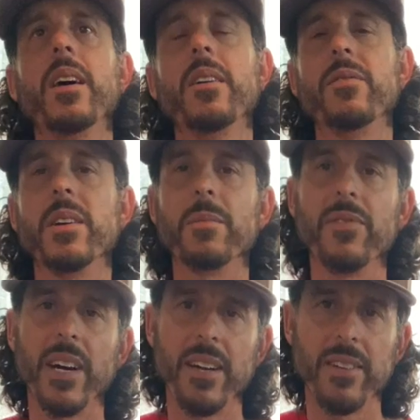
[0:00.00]
For number
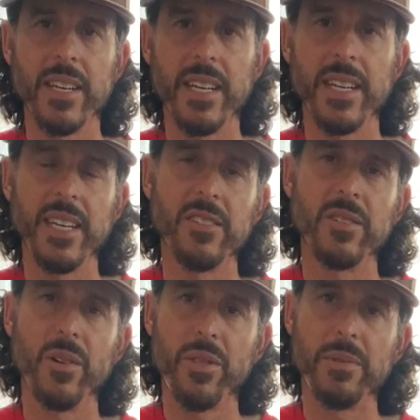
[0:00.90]
5, going to hit each
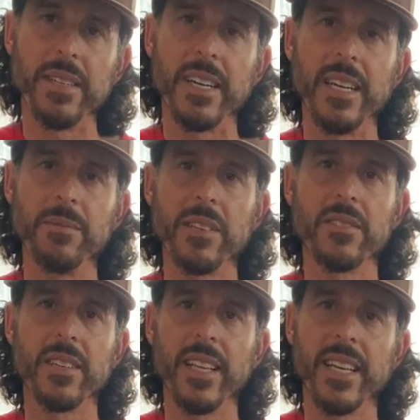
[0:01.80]
note 3 times. That'll
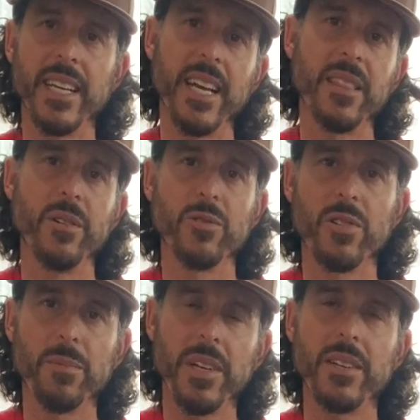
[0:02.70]
sound like an eighth note
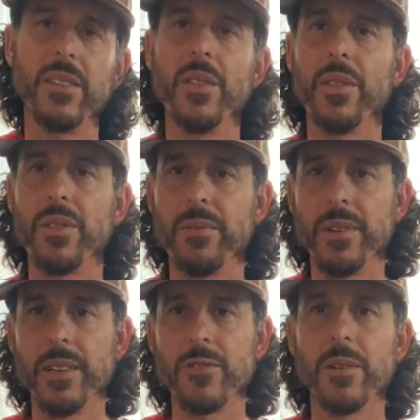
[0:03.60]
triplet.
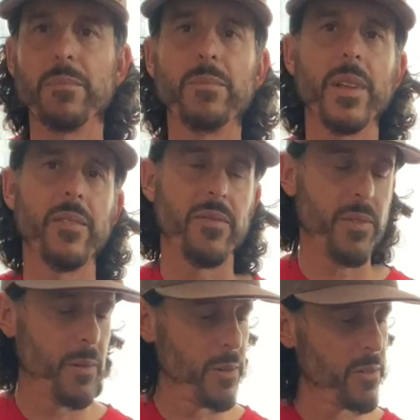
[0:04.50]
3 triplet,
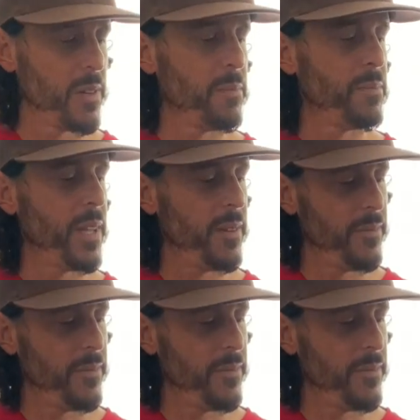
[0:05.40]
4 triplet.